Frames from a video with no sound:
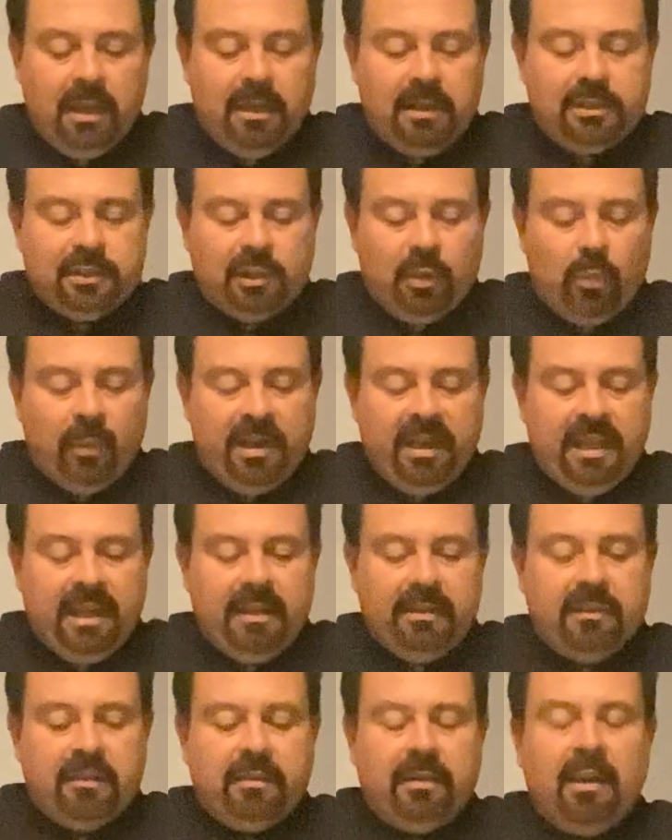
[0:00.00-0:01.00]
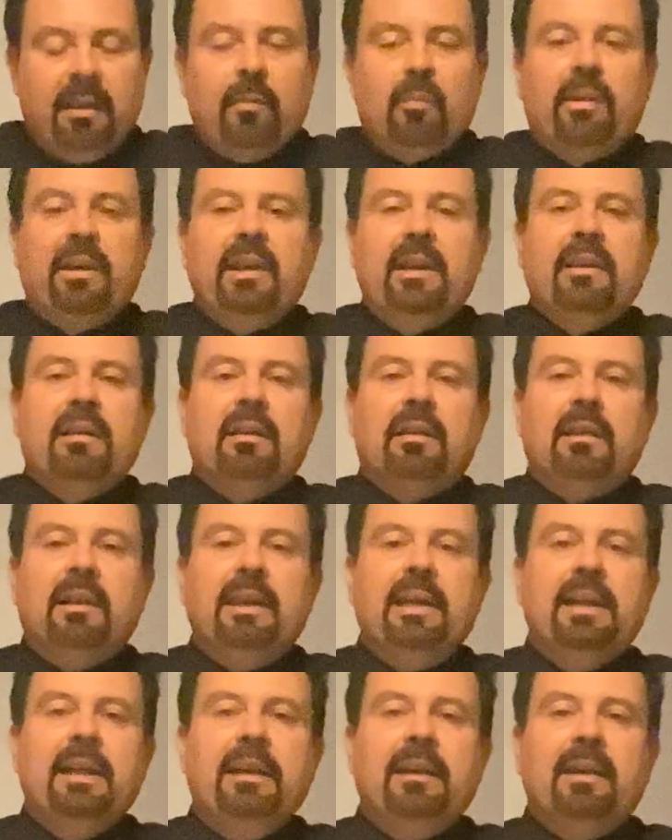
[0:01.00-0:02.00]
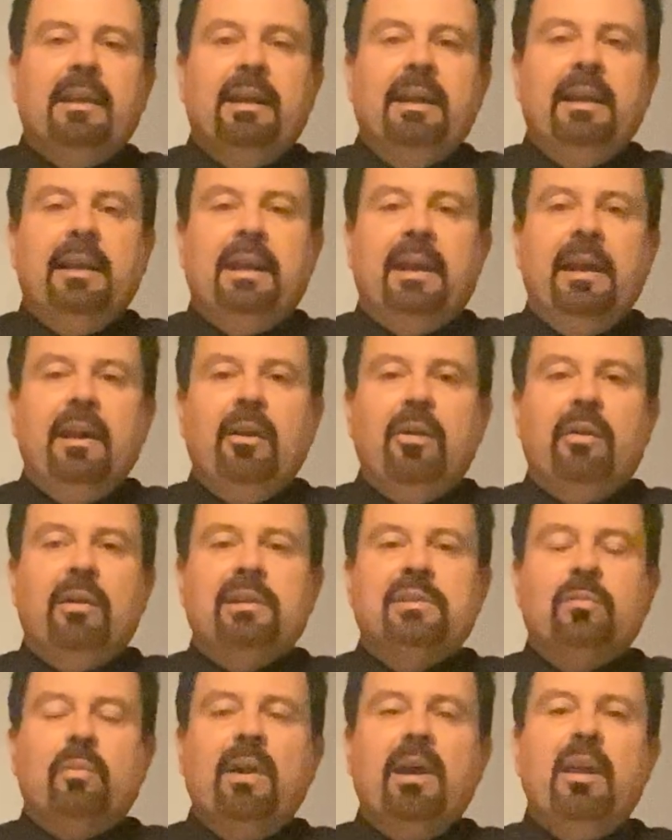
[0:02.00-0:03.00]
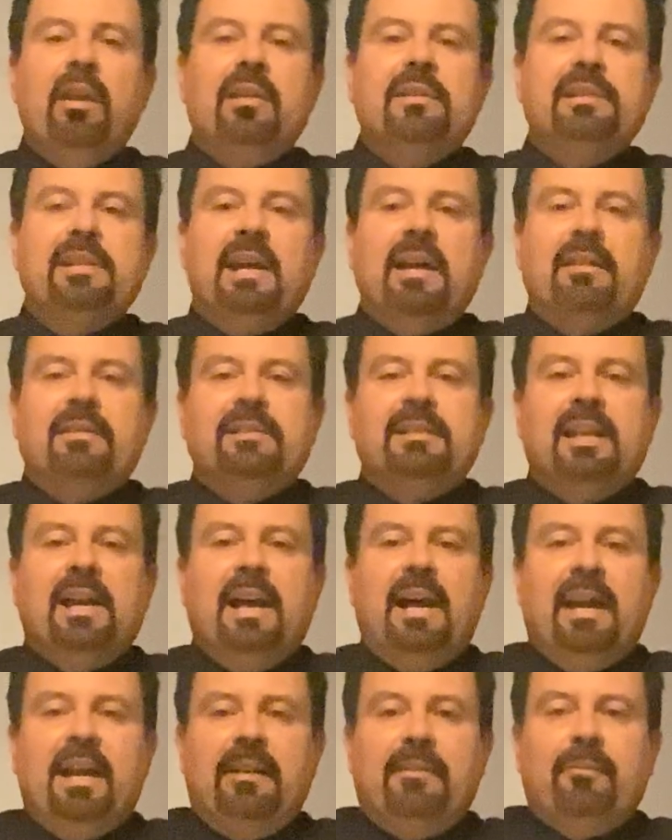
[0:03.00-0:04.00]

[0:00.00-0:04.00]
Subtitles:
So we need to clean in here as well as outside.